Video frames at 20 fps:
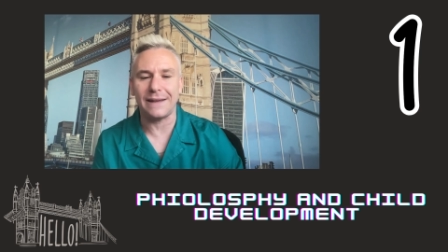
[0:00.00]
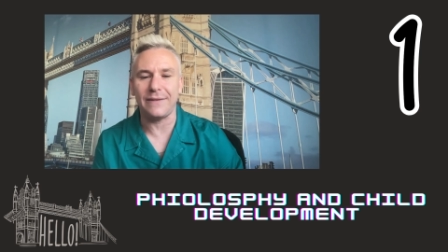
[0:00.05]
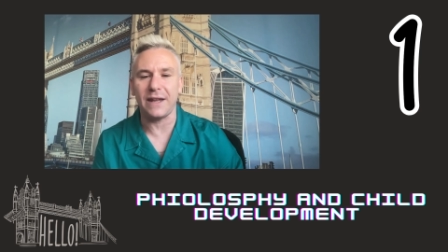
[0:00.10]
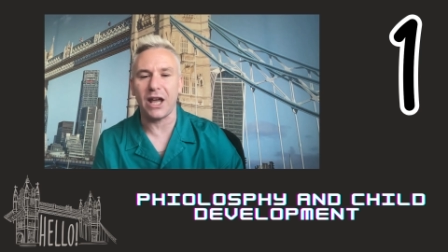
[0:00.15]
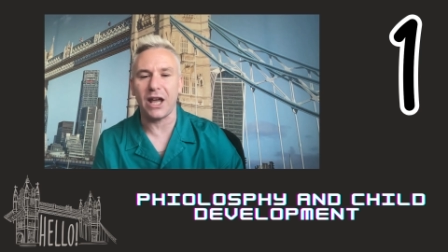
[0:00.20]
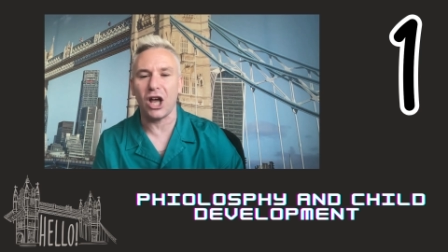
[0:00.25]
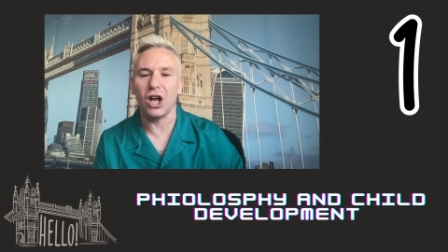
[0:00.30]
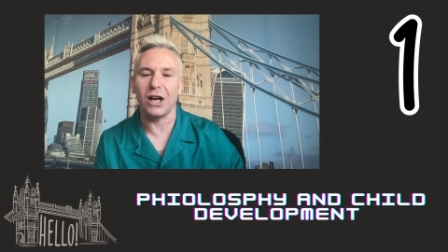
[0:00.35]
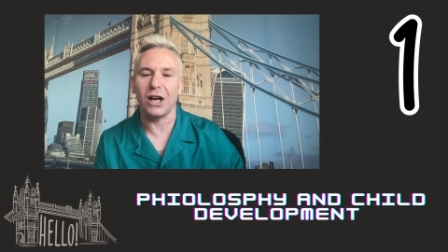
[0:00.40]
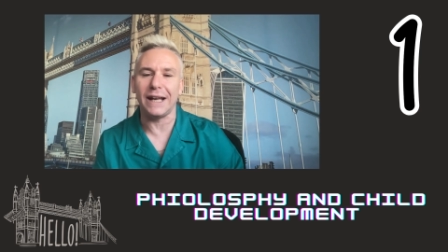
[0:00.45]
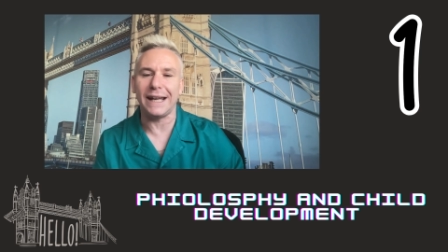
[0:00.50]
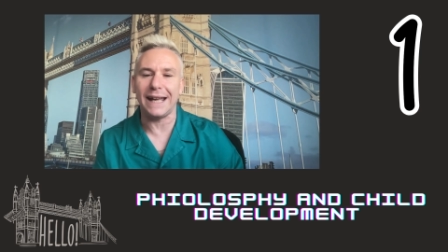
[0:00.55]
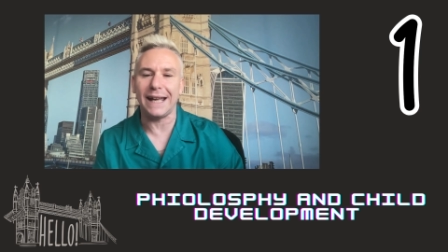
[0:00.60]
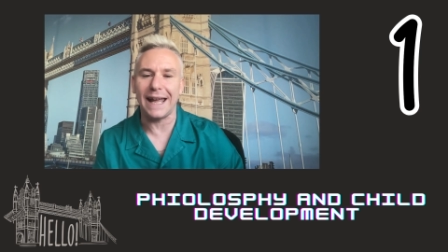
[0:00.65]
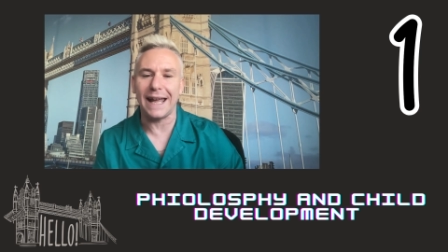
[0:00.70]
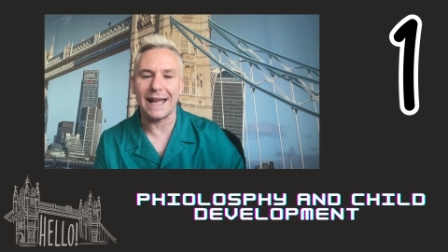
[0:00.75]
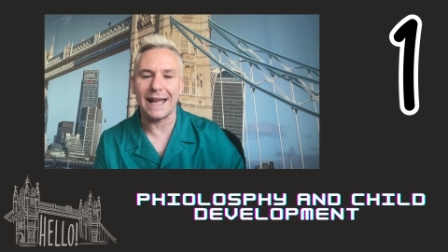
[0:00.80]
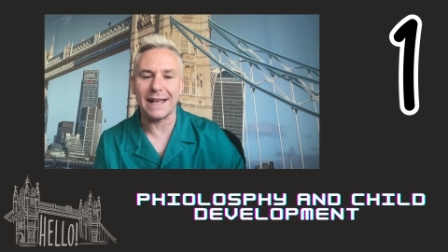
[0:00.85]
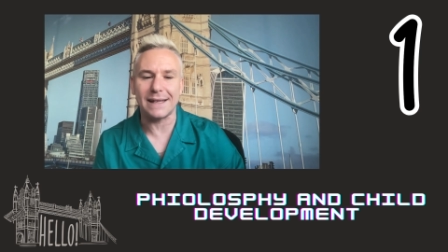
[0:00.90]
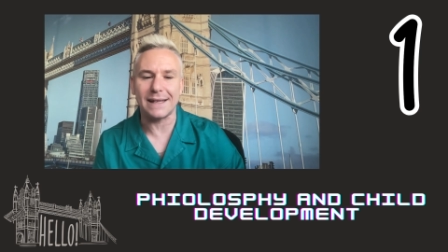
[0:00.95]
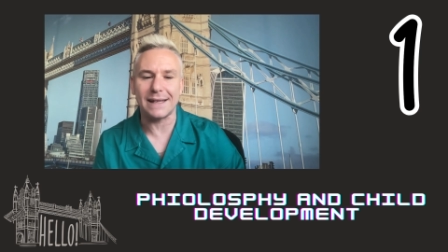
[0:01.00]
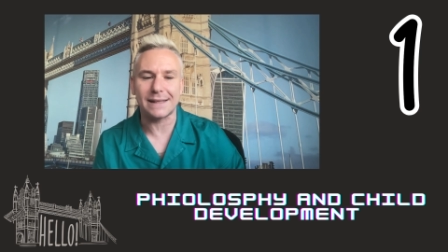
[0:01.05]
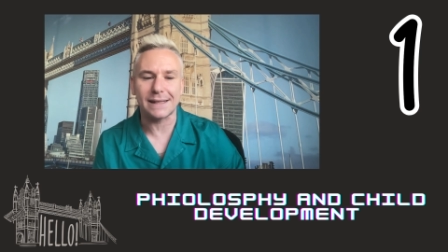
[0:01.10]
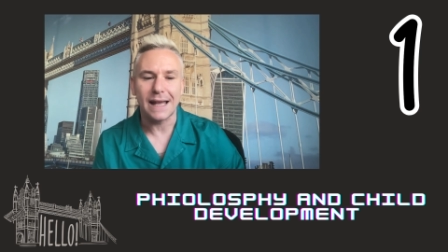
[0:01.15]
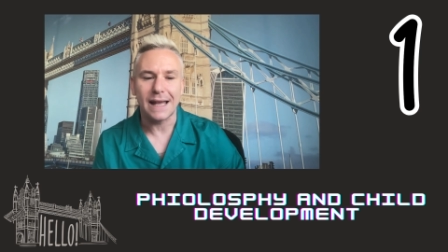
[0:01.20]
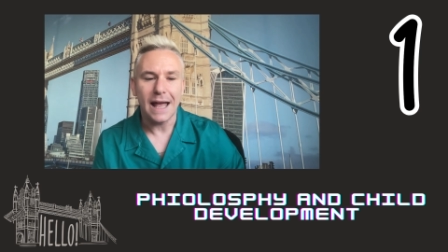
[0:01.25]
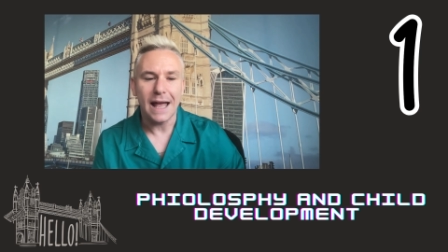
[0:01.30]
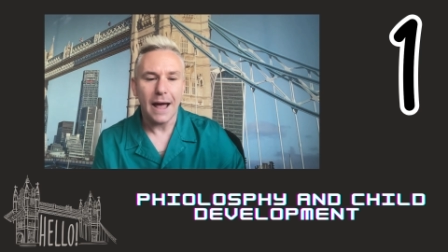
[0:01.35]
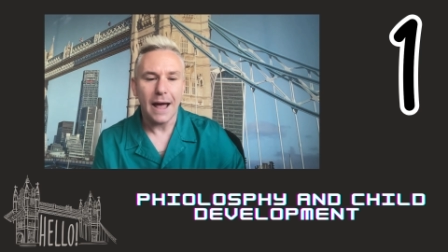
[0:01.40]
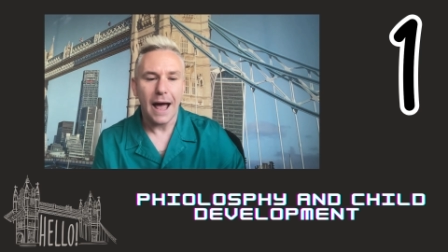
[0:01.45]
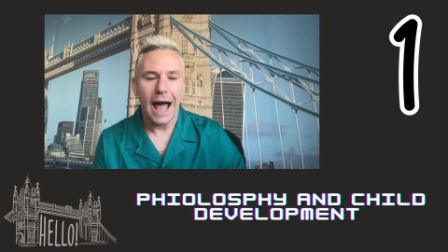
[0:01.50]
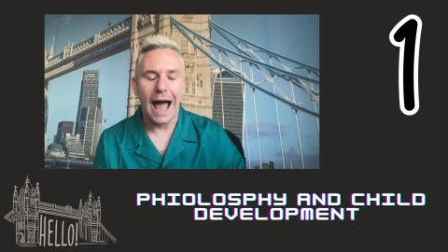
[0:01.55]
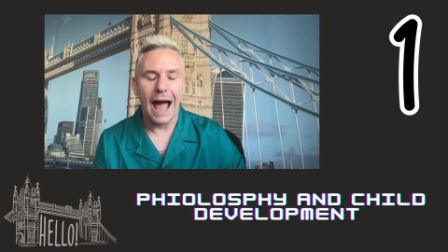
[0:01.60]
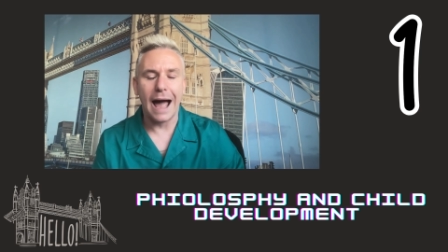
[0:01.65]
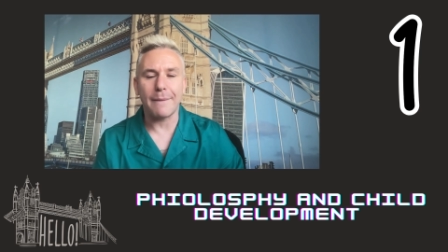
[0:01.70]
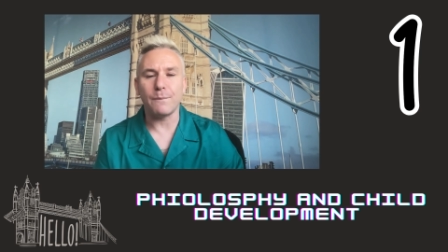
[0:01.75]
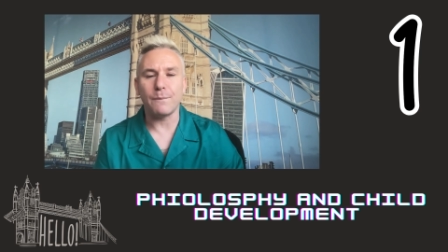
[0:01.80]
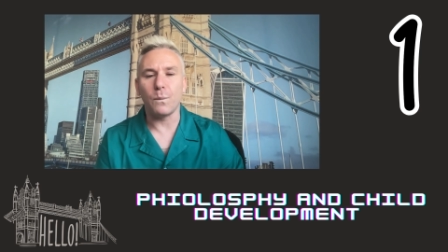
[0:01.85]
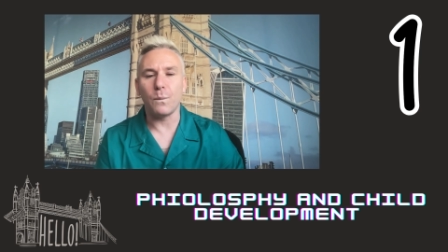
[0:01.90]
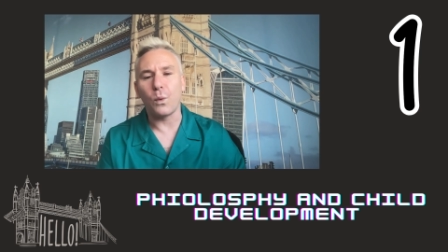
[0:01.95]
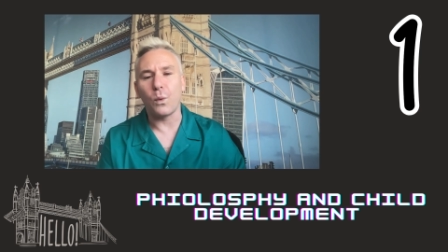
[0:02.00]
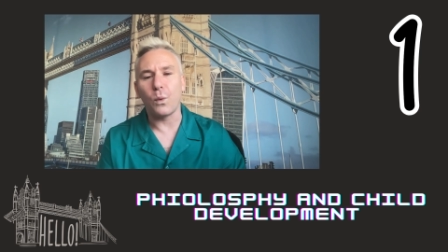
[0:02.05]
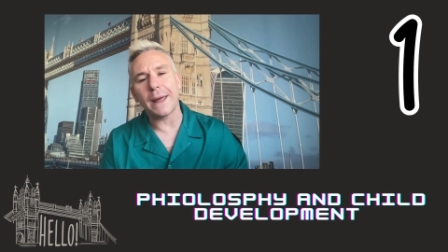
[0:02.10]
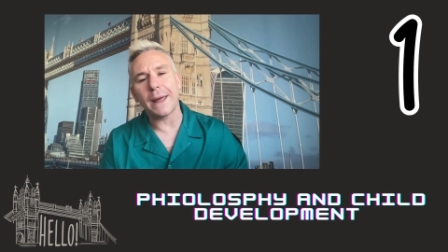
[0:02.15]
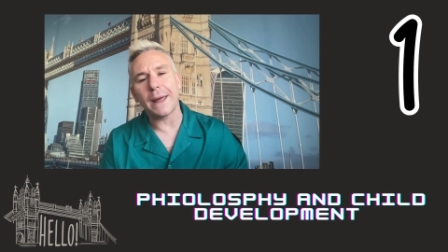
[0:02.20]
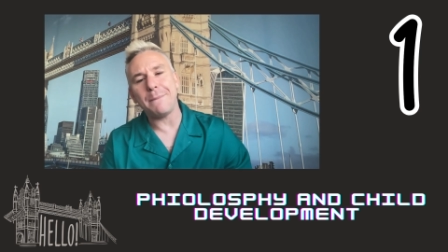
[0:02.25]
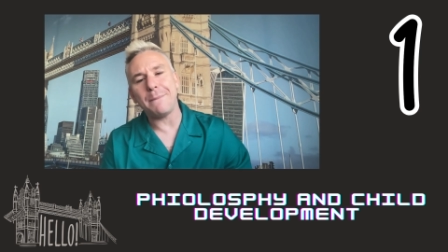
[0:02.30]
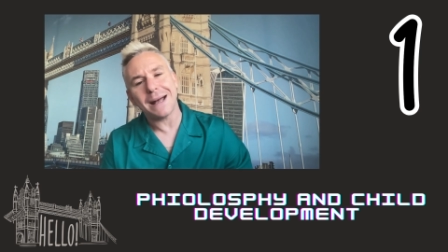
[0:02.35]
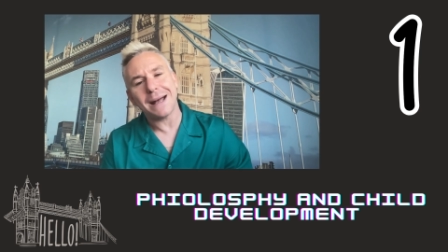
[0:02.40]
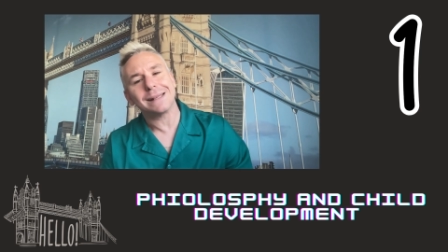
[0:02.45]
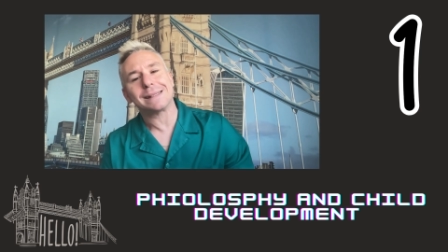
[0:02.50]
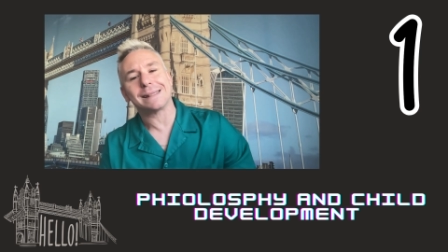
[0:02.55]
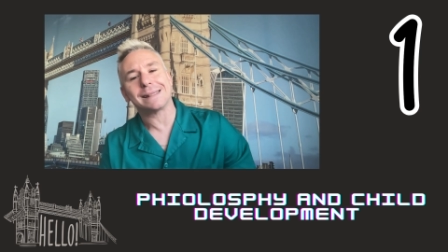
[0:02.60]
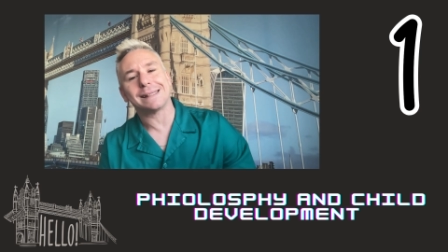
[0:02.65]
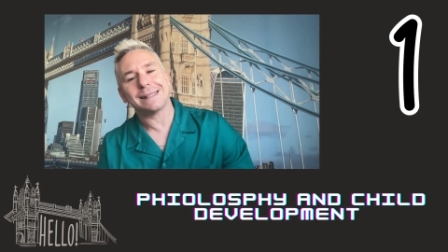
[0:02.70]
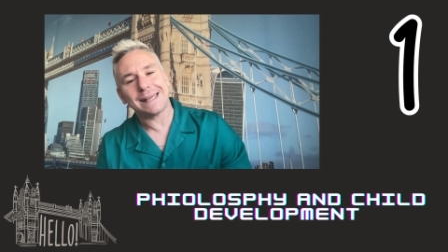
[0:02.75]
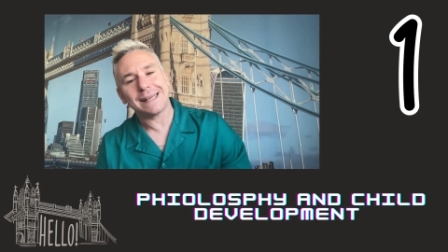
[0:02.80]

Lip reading: in the early years. What I must